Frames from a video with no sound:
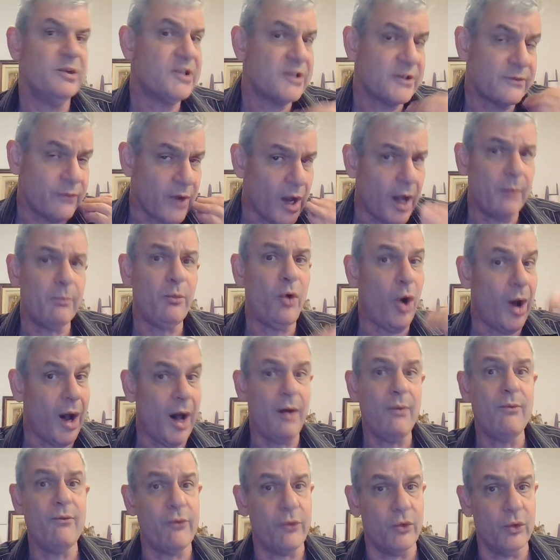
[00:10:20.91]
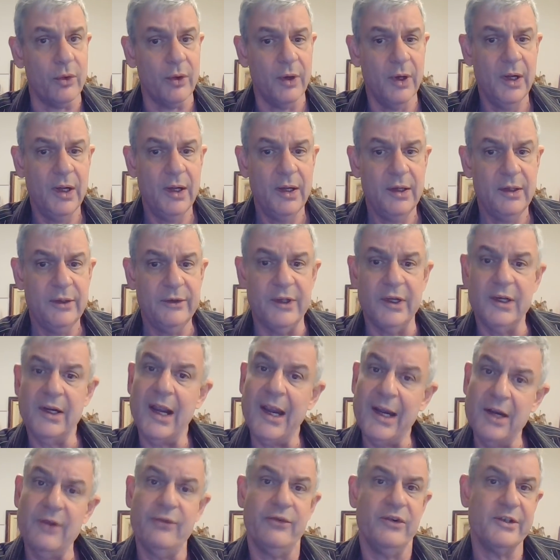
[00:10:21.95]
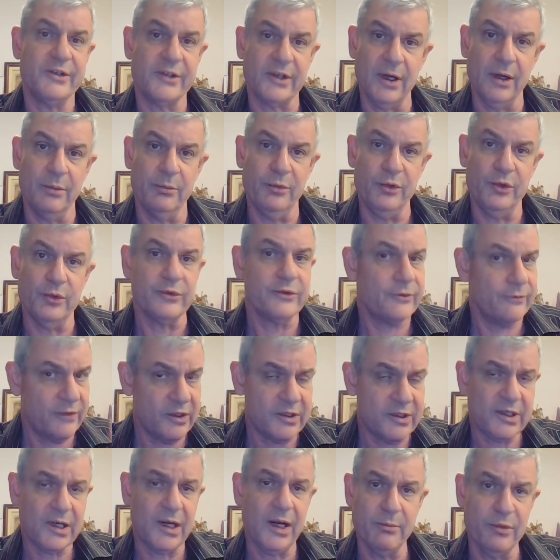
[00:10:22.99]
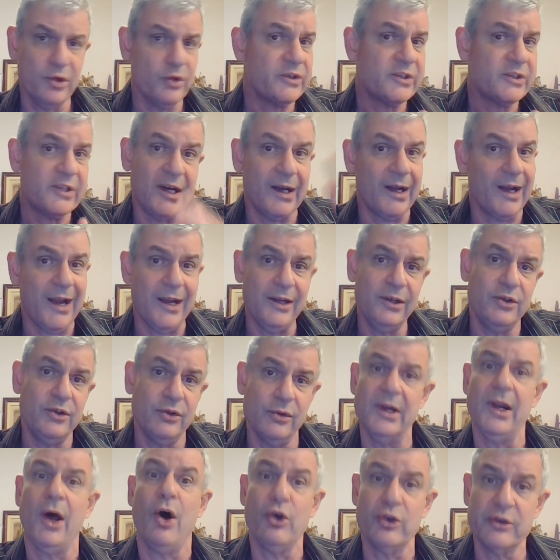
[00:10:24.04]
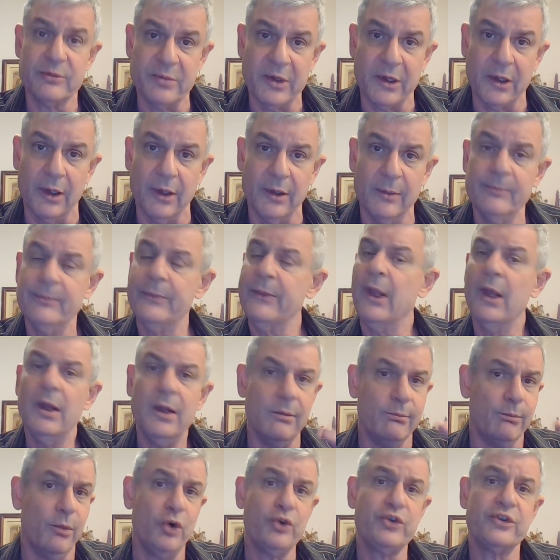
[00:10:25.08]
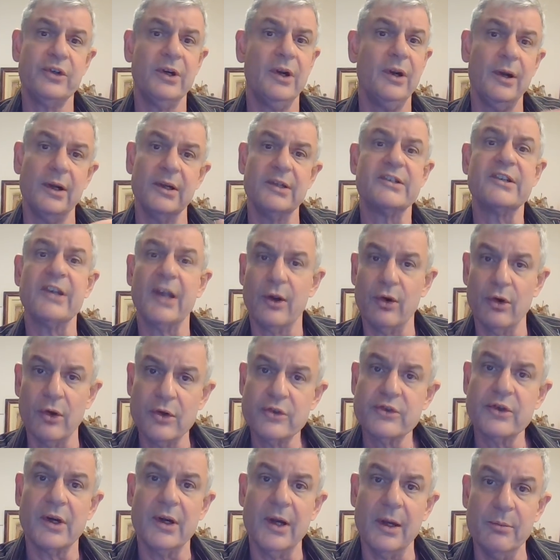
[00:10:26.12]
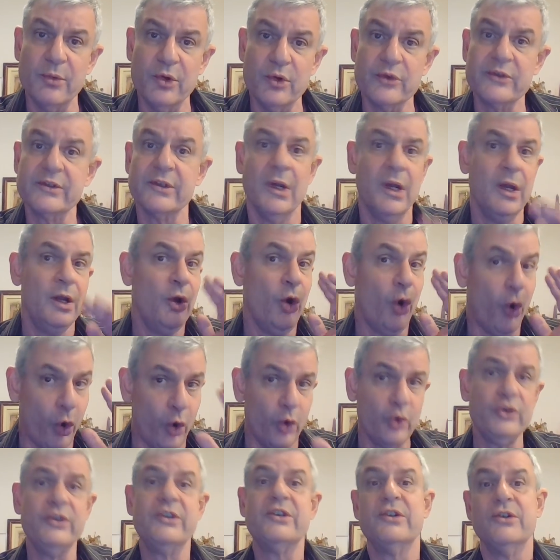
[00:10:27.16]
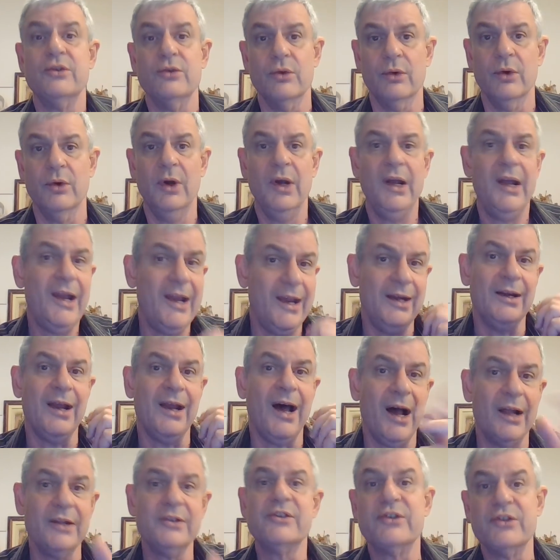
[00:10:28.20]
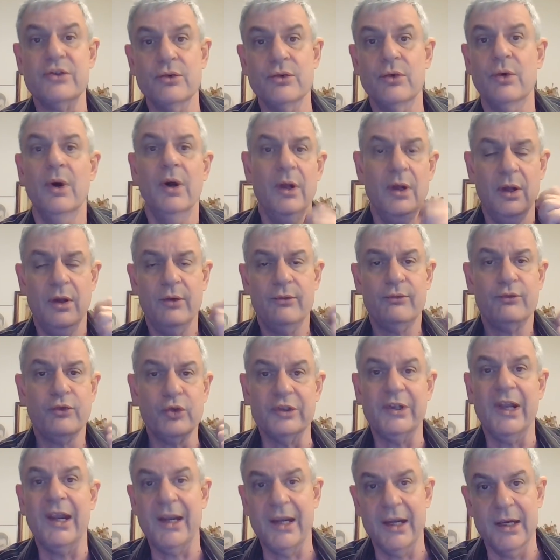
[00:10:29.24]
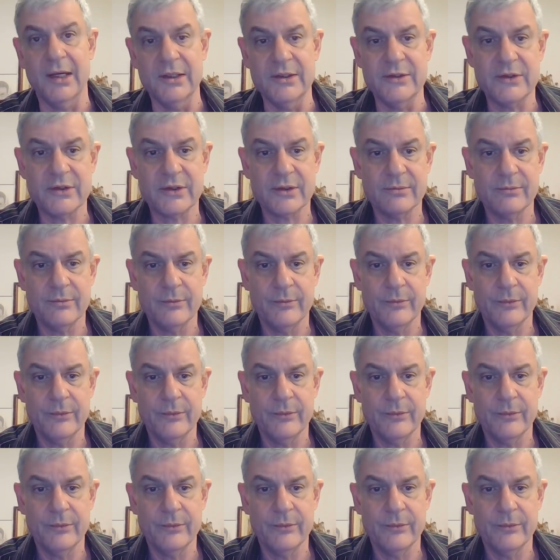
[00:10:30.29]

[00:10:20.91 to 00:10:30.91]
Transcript: It's far more harmful than any physical abuse. Physical abuse can land you in a hospital. Emotional and psychological abuse haunts you and hunts you for decades.